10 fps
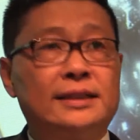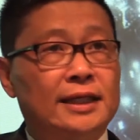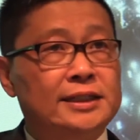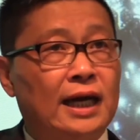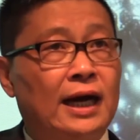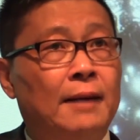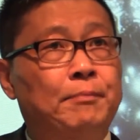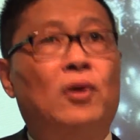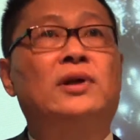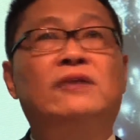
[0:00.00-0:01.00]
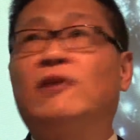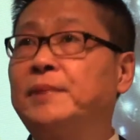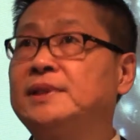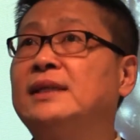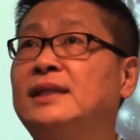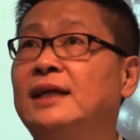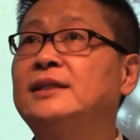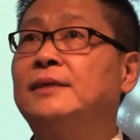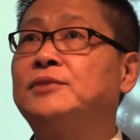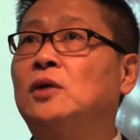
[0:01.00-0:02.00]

is broadly representative.